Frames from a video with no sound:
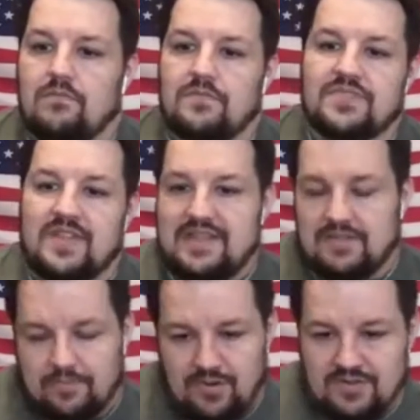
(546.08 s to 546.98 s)
So
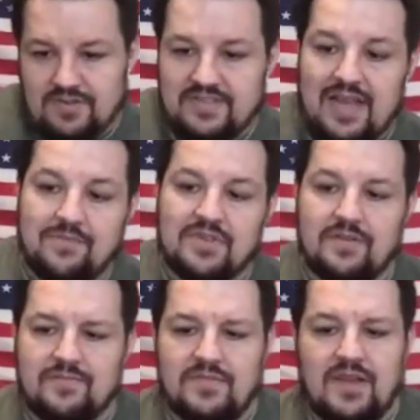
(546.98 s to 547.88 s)
that's the personal side, but
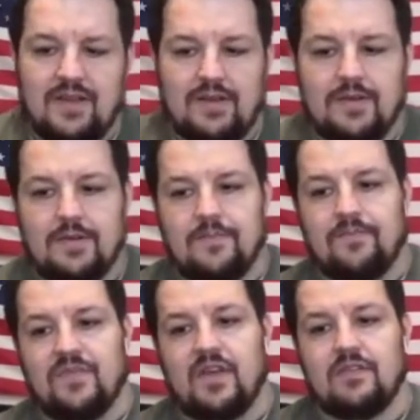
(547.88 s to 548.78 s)

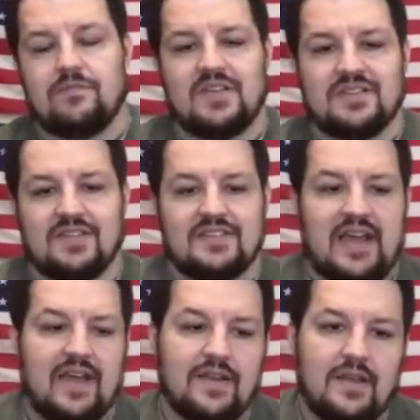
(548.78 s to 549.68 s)
on the business
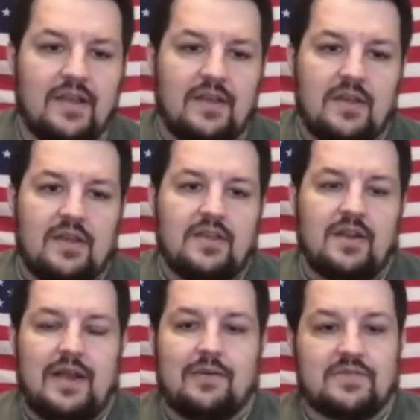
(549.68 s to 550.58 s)
side,
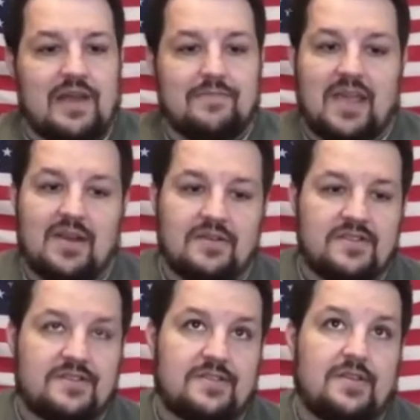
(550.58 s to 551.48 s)
I
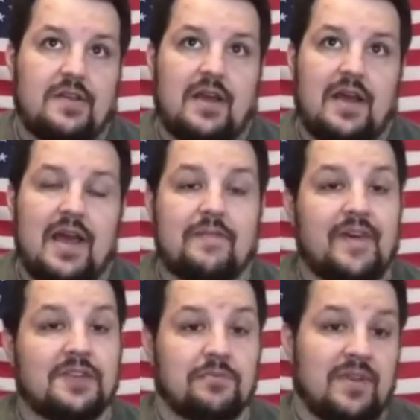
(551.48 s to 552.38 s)
managed, I had a
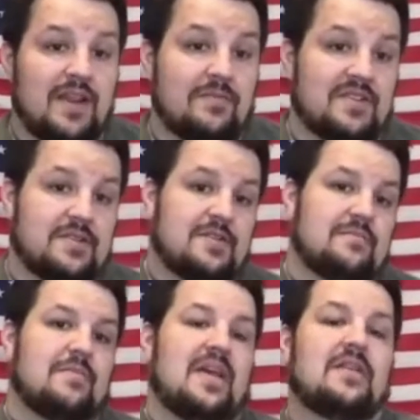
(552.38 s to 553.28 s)
financial planning
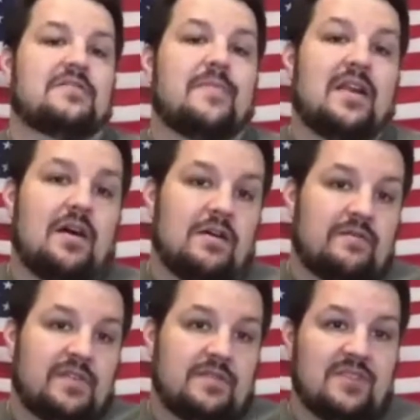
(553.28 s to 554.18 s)
business, managed about
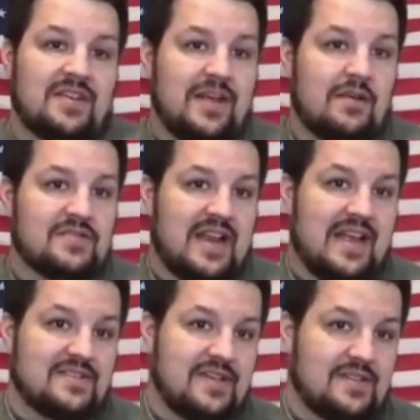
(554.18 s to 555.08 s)
$150 million in
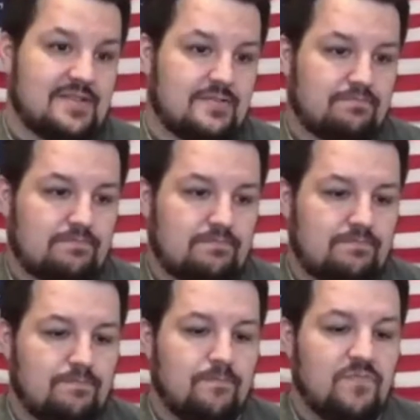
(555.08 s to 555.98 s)
assets
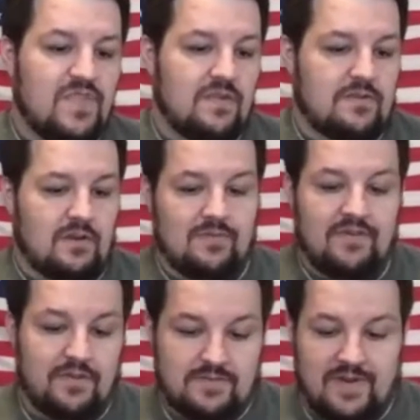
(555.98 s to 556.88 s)
during my
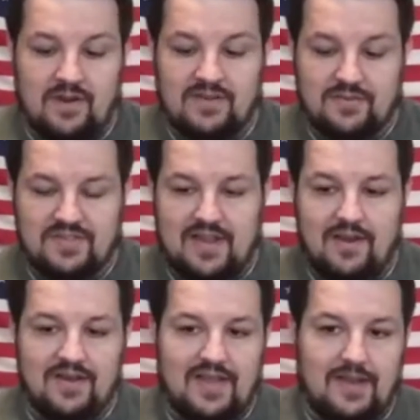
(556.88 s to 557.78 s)
first marriage. I was
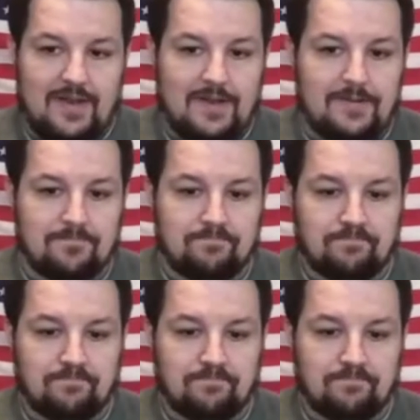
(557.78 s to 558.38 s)
there. And then, when